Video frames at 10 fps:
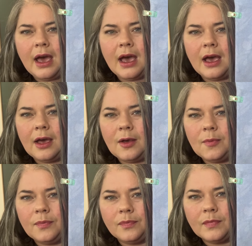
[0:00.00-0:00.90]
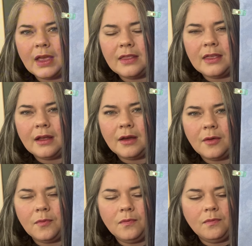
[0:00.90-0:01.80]

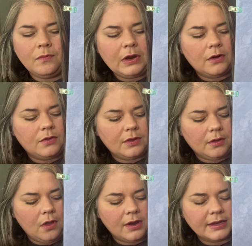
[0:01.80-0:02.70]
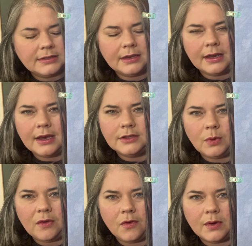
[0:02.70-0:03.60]
The longest thing I had to
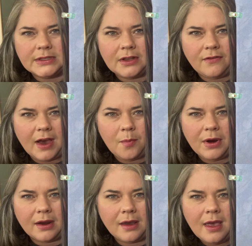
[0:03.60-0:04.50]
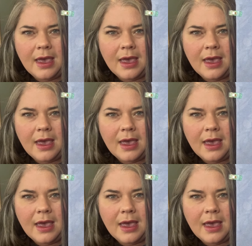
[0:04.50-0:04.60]
wait for was the fabric.